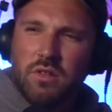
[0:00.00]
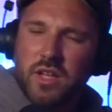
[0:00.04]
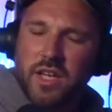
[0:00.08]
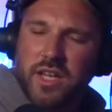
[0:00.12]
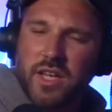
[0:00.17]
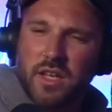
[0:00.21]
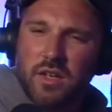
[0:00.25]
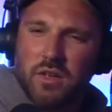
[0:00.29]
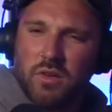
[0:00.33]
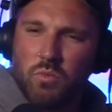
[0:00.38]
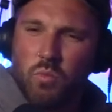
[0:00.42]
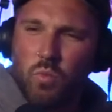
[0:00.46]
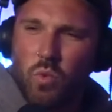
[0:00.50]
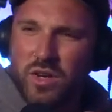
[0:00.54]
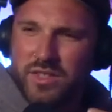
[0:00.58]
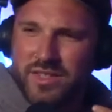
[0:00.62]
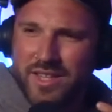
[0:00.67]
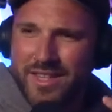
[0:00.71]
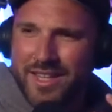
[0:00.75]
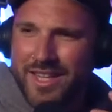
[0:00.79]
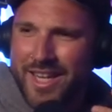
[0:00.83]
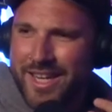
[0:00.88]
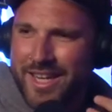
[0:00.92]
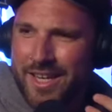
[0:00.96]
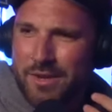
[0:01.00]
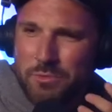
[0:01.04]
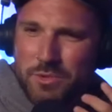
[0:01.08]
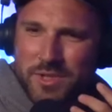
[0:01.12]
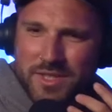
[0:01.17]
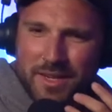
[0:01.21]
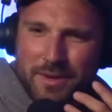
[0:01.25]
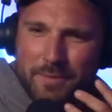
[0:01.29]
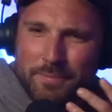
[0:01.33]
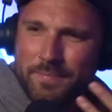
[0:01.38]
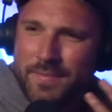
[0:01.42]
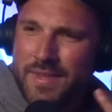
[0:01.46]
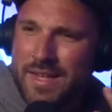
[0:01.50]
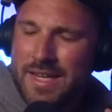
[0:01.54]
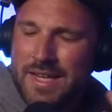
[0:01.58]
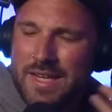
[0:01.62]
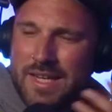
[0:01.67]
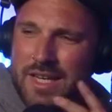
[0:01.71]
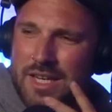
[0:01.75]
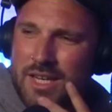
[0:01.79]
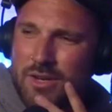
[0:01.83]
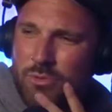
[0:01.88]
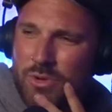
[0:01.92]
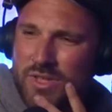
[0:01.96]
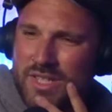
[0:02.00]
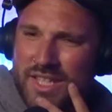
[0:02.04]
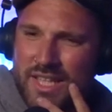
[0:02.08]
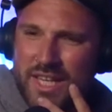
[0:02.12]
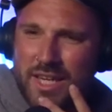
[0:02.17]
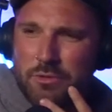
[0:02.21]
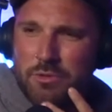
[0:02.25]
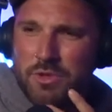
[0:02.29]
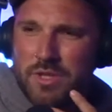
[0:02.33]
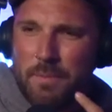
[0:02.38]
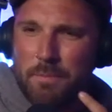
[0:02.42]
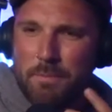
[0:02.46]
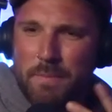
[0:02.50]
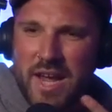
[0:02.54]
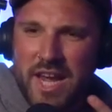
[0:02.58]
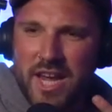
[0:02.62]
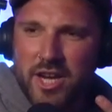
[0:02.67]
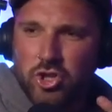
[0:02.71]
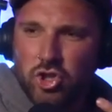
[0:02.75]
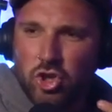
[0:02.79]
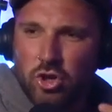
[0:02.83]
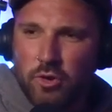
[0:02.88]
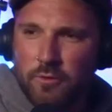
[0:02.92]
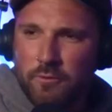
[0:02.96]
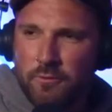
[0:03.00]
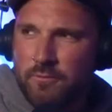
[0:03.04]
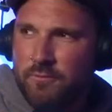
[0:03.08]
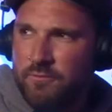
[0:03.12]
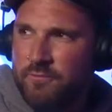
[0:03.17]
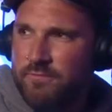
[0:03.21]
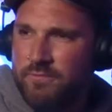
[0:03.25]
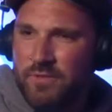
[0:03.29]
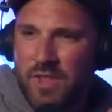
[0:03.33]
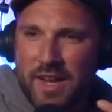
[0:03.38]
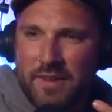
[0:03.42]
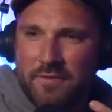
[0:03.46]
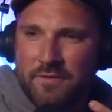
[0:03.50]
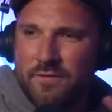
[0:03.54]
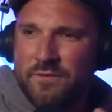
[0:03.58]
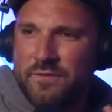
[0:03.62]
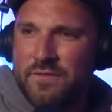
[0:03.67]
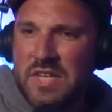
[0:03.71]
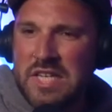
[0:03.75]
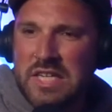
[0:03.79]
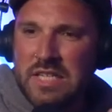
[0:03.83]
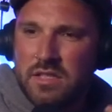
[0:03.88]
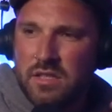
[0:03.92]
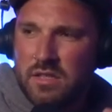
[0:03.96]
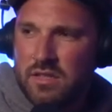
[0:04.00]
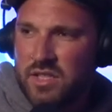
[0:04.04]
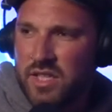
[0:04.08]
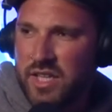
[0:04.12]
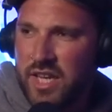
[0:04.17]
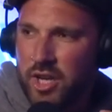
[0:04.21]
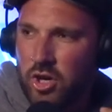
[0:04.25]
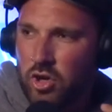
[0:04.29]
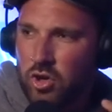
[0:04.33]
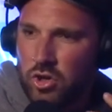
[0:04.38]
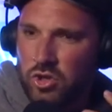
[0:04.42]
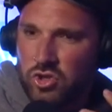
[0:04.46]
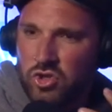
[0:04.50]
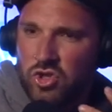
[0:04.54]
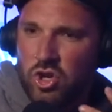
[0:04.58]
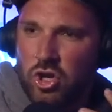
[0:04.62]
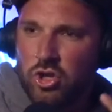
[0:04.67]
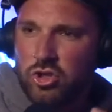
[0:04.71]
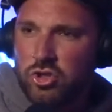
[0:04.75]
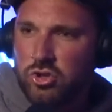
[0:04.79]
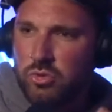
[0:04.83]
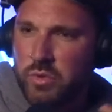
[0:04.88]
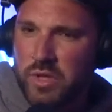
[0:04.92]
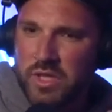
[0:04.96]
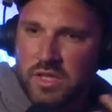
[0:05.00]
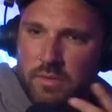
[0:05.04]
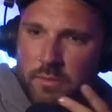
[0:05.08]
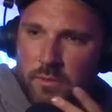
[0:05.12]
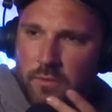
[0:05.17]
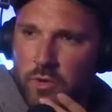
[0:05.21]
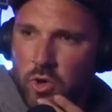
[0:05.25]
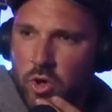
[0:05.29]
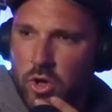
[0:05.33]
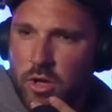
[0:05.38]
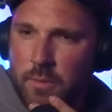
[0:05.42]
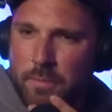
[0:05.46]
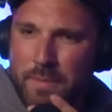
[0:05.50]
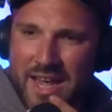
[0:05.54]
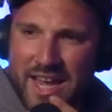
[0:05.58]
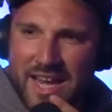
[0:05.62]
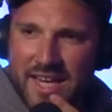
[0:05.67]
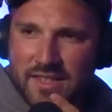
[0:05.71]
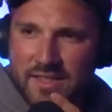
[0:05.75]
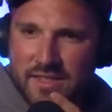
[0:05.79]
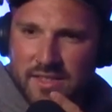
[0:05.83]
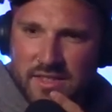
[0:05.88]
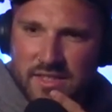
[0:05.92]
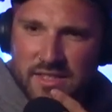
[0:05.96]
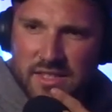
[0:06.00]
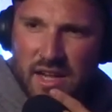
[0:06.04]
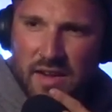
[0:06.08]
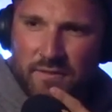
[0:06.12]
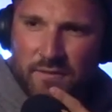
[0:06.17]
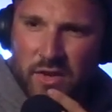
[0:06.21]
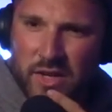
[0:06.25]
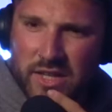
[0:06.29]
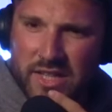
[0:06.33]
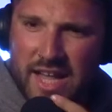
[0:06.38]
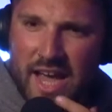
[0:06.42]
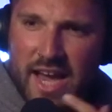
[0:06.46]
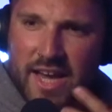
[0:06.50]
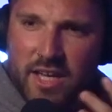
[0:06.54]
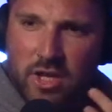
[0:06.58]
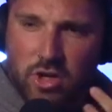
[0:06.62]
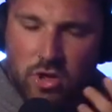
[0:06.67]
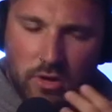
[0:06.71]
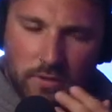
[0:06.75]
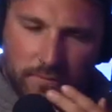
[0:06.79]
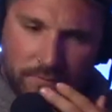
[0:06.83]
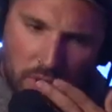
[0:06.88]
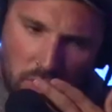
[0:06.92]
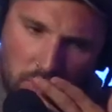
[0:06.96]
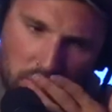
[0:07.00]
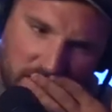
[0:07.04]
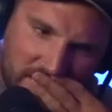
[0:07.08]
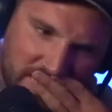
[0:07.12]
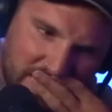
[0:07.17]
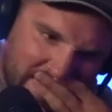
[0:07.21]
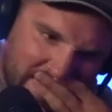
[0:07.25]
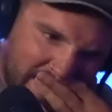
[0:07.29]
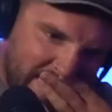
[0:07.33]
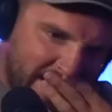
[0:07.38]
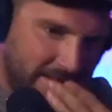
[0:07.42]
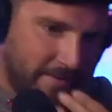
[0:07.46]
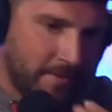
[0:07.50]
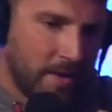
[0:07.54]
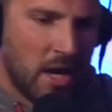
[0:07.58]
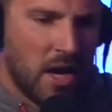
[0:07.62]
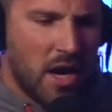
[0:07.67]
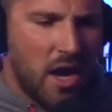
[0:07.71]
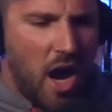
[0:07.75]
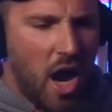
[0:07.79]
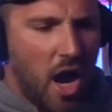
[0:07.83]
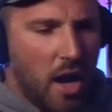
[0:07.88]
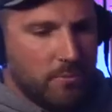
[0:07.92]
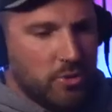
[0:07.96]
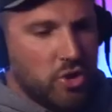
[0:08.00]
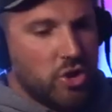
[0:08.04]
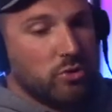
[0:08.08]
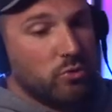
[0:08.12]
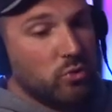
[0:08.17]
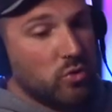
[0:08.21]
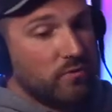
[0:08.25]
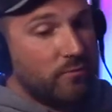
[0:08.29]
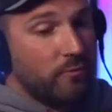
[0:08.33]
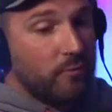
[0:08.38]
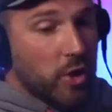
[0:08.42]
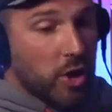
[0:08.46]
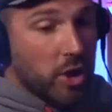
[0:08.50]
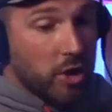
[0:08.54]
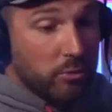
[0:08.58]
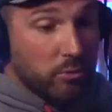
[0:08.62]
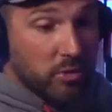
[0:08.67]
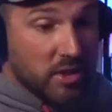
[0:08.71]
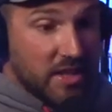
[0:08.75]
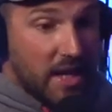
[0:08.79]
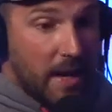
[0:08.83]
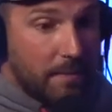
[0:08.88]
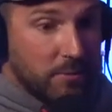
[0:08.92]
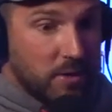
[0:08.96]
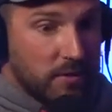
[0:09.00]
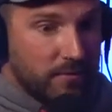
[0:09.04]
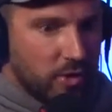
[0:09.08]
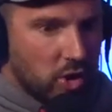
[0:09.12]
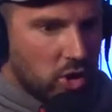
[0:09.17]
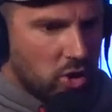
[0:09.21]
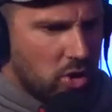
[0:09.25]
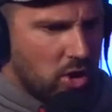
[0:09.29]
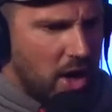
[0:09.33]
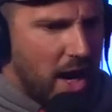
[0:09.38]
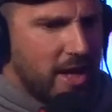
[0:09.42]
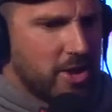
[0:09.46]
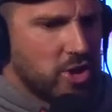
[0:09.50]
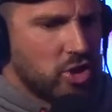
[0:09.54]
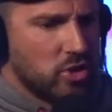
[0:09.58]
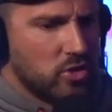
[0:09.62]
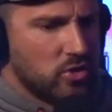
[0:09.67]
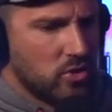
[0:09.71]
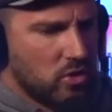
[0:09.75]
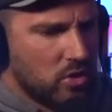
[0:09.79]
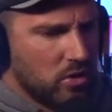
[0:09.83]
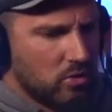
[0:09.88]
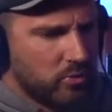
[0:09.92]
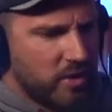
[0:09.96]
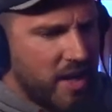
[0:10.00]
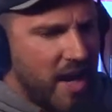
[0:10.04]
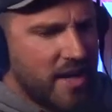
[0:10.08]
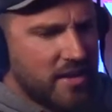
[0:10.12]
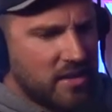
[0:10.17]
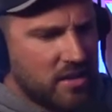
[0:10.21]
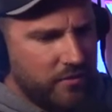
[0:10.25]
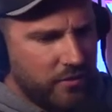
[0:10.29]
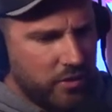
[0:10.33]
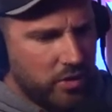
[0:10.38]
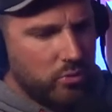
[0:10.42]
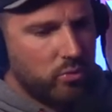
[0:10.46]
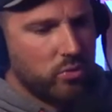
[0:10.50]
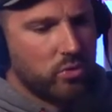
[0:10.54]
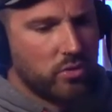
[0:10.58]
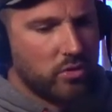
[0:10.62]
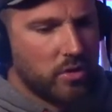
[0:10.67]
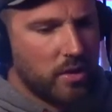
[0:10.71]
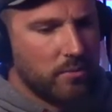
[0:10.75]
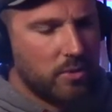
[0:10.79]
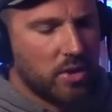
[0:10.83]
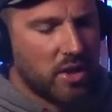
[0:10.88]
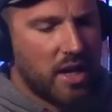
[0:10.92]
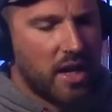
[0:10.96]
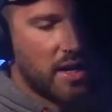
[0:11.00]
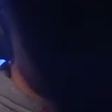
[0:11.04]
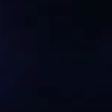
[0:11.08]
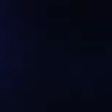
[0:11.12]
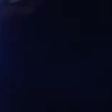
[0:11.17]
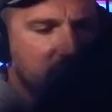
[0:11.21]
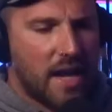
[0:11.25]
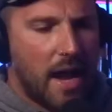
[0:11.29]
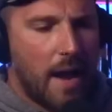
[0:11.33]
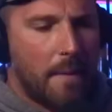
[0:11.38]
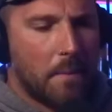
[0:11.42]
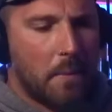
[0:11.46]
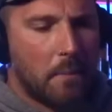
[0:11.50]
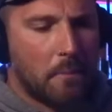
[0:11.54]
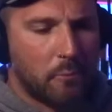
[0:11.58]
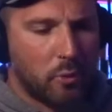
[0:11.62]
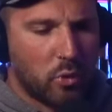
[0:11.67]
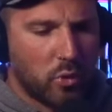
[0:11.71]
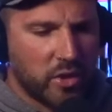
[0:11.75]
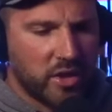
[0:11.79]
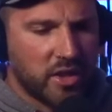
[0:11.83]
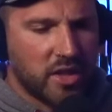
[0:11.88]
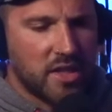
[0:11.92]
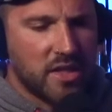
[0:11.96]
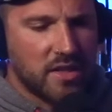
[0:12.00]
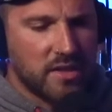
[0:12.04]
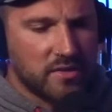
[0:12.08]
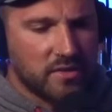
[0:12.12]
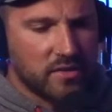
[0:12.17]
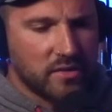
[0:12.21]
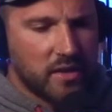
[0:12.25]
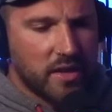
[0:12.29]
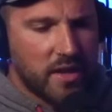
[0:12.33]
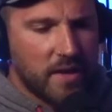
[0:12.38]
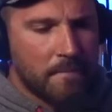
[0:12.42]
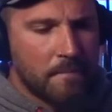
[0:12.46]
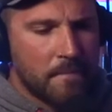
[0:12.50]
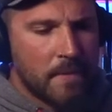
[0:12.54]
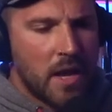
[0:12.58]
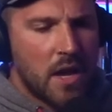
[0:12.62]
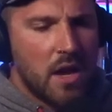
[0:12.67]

Like it wasn't like it was a wasn't like it was a major like feat to get her to start doing some of her commands and stuff like that, get her to focus in. Um, she was very receptive to corrections, so the reactivity we were able to kind of stop pretty easily.